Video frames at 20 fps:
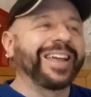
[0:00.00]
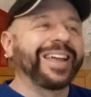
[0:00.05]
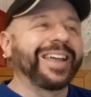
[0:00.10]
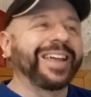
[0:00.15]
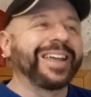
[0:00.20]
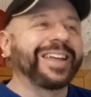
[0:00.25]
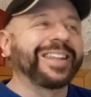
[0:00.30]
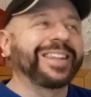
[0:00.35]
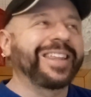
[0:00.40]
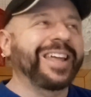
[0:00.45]

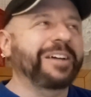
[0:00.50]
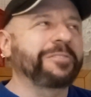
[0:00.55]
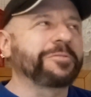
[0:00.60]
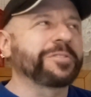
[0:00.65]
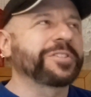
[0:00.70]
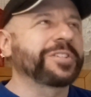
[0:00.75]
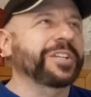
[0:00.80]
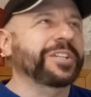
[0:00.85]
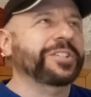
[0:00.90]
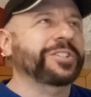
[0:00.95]
And that
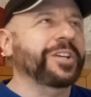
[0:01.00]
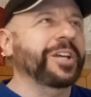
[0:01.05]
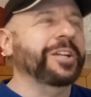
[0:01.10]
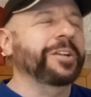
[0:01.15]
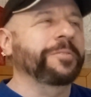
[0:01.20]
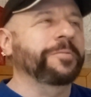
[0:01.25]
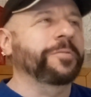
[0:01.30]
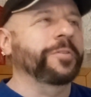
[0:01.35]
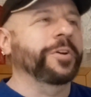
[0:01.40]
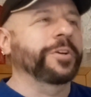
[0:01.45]
was
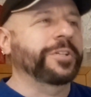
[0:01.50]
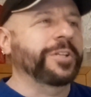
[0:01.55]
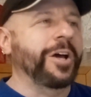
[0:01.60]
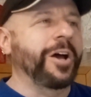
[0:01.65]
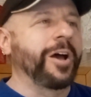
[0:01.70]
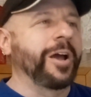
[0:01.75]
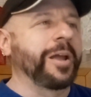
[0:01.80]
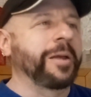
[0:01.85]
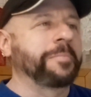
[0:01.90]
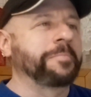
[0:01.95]
exciting for a
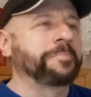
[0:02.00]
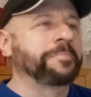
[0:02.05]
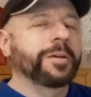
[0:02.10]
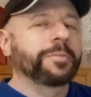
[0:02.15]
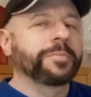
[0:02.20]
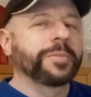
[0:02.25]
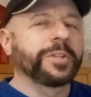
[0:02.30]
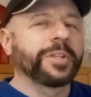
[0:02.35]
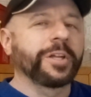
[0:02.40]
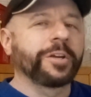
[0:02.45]
time,
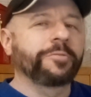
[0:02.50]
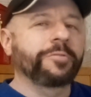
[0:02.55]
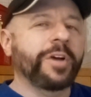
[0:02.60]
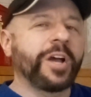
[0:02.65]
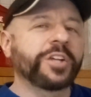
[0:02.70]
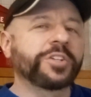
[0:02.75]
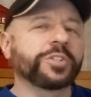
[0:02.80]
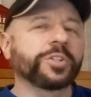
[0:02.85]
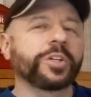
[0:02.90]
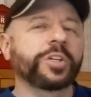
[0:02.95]
but then
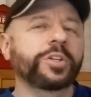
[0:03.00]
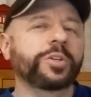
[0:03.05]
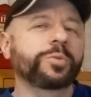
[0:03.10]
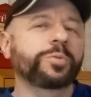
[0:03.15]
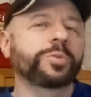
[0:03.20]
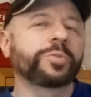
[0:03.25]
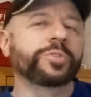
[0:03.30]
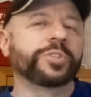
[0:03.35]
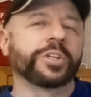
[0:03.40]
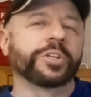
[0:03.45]
gradually you
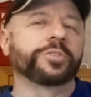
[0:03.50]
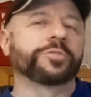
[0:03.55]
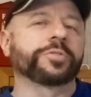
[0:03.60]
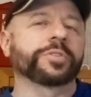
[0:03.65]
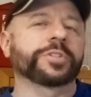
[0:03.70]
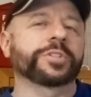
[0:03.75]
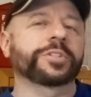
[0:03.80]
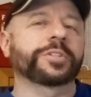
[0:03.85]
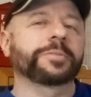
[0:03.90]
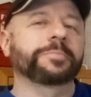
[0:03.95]
lose
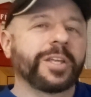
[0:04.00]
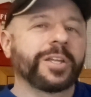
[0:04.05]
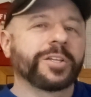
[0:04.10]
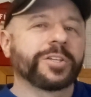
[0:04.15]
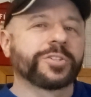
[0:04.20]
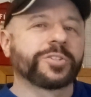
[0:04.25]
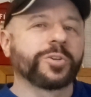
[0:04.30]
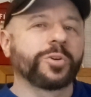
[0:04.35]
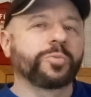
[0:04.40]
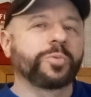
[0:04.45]
interest.
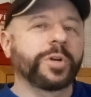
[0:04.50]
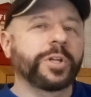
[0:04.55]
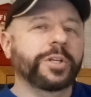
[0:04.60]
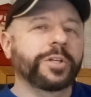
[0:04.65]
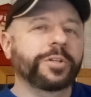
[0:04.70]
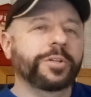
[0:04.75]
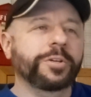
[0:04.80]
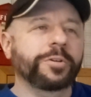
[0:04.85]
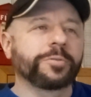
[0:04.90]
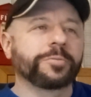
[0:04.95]
So what do
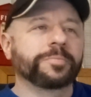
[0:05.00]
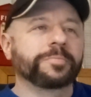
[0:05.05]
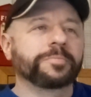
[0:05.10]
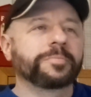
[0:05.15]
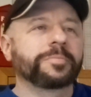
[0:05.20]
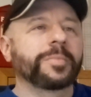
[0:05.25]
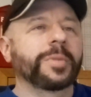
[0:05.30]
you do?